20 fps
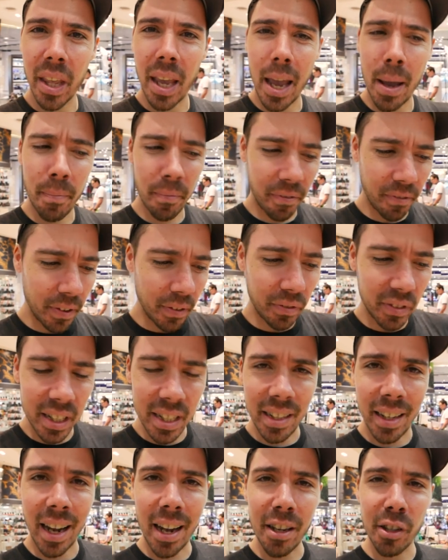
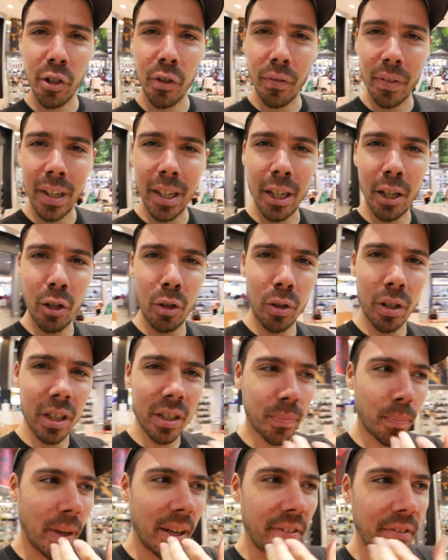M50 test video?
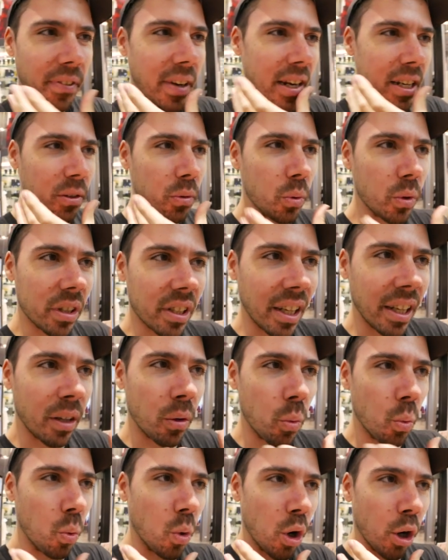Because my face was like
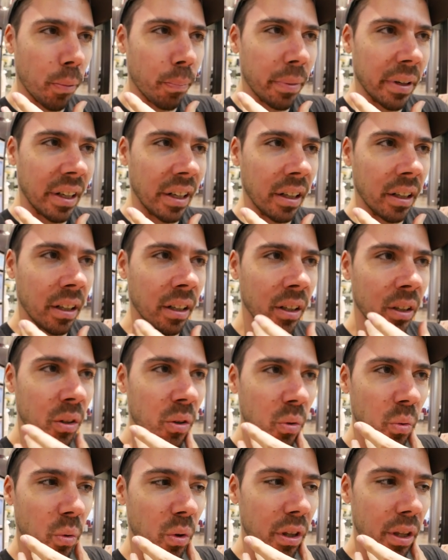warping,
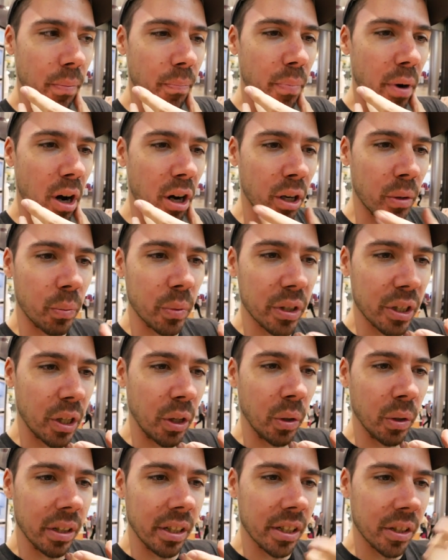where the bottom was
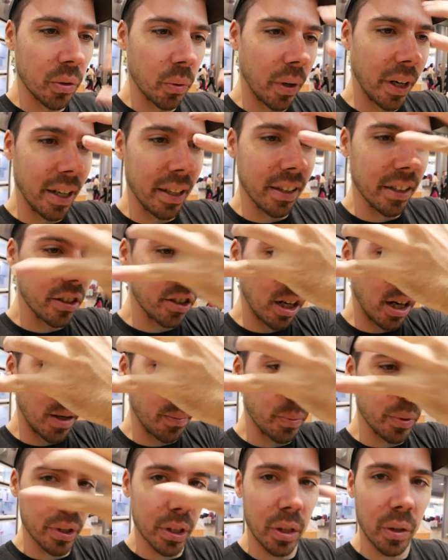going this way and the
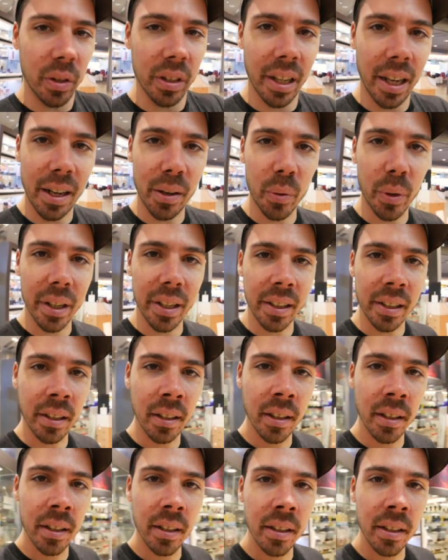top was going that way.